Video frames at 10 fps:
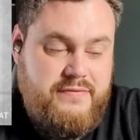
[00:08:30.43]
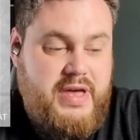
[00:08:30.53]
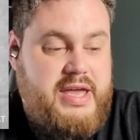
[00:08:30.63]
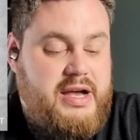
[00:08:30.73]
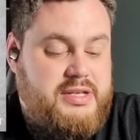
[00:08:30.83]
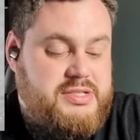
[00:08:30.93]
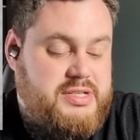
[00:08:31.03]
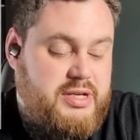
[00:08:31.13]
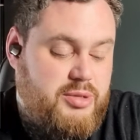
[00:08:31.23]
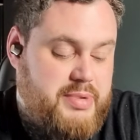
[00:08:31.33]
They are
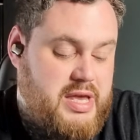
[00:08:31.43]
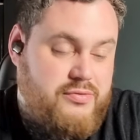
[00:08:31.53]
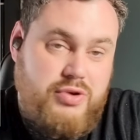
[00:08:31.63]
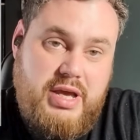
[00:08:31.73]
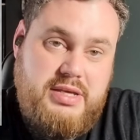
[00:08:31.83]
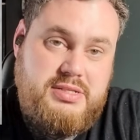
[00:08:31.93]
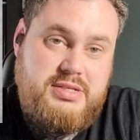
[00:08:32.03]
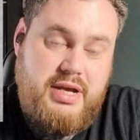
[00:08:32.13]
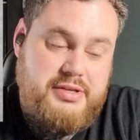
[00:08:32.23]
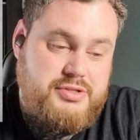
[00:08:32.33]
still being
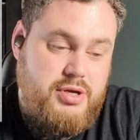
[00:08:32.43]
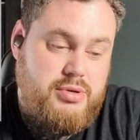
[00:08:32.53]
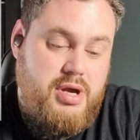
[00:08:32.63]
released, and so